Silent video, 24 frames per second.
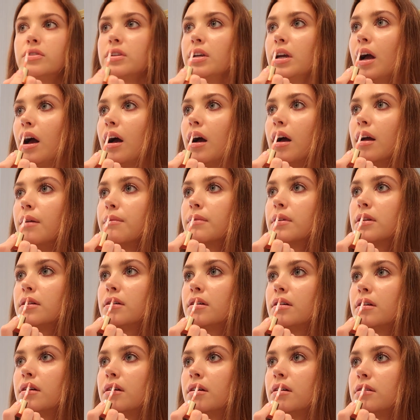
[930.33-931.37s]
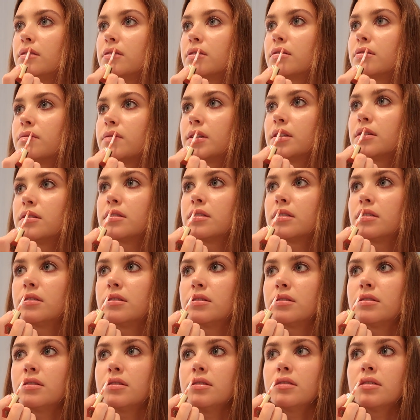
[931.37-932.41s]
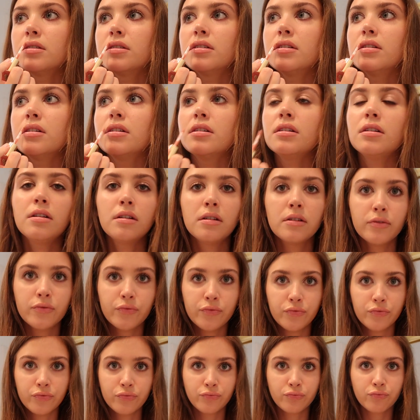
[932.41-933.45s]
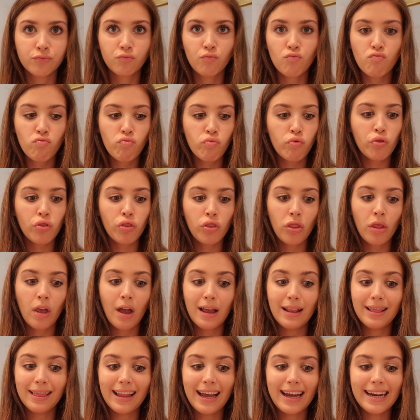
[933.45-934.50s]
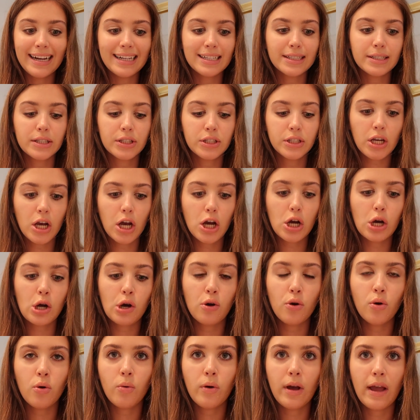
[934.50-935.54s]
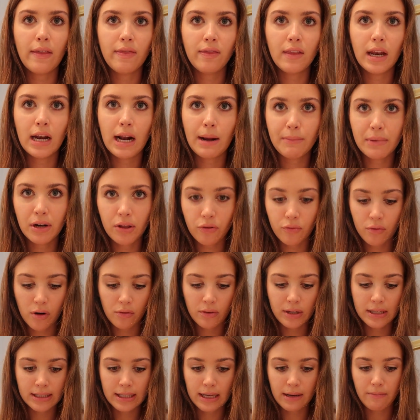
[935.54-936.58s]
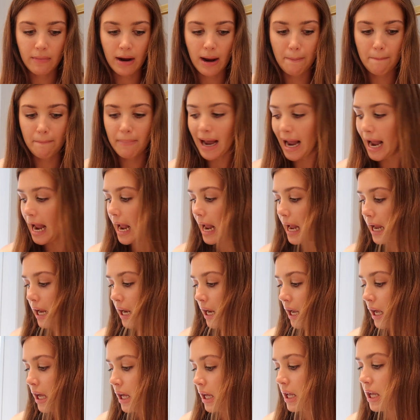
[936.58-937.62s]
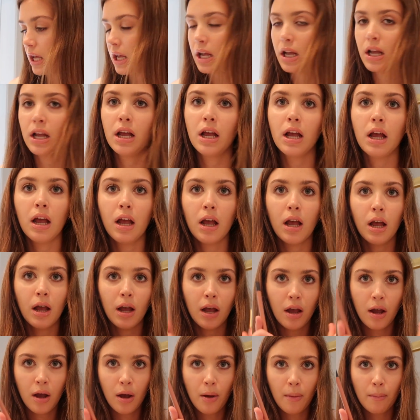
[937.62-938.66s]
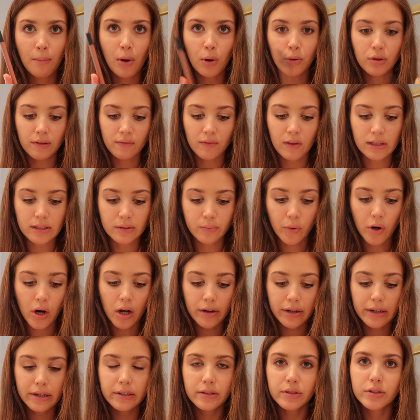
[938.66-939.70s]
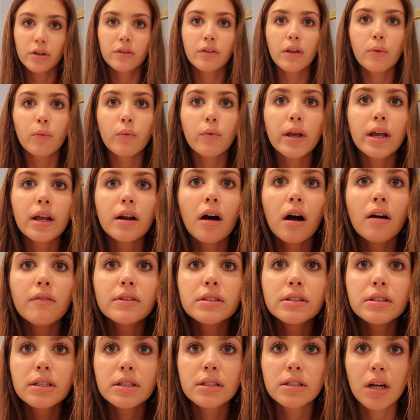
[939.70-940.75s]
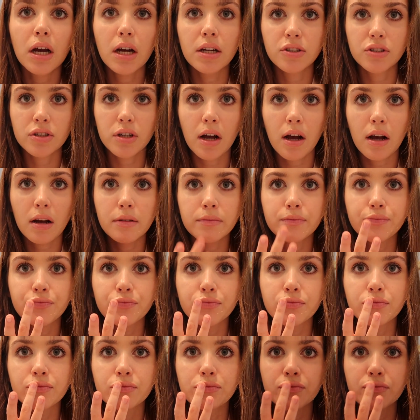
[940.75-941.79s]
So yeah, I'm gonna just put this in the center like so, and then I'm gonna throw these in my bag, both of these products, so that we can obviously touch up.